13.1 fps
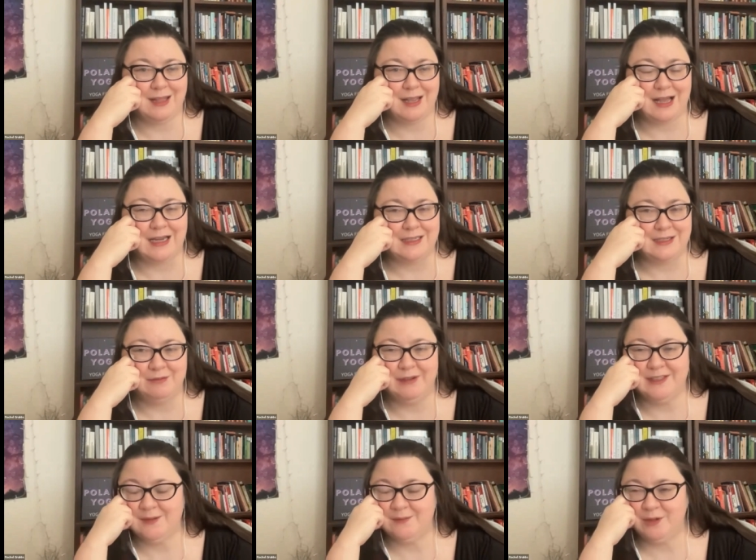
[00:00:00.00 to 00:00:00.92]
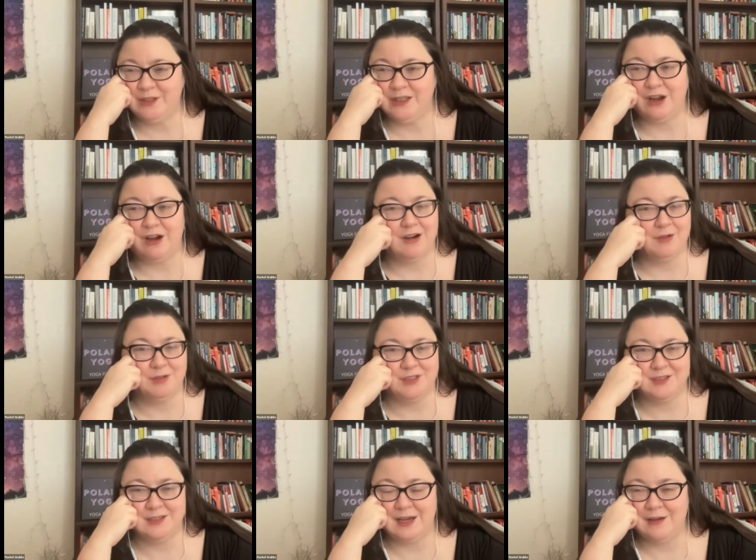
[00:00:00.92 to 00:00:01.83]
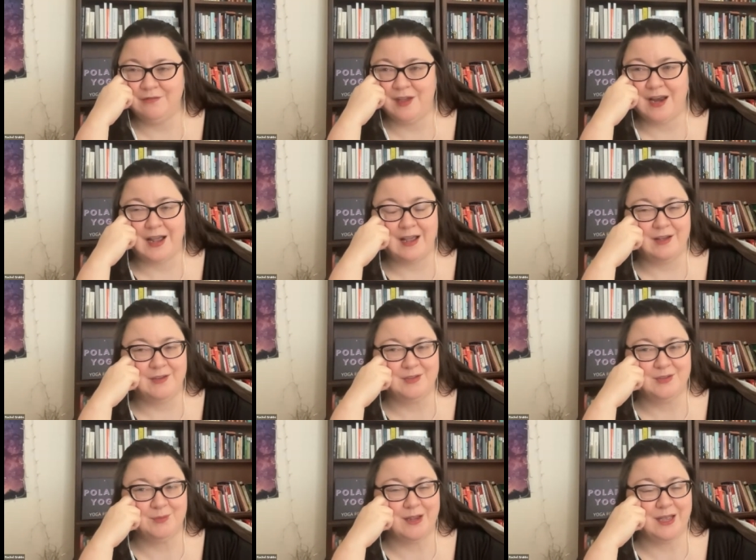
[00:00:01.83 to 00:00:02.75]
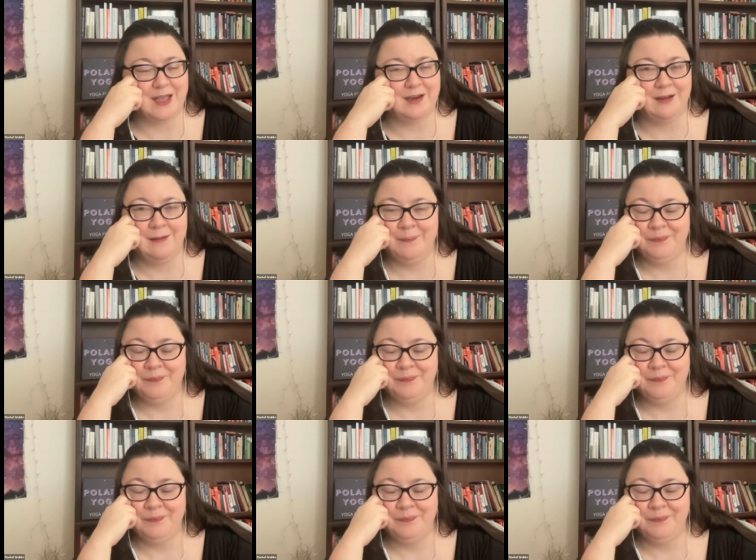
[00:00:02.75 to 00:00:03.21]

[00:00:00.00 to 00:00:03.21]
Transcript: Like I did read some really hard stuff and I also read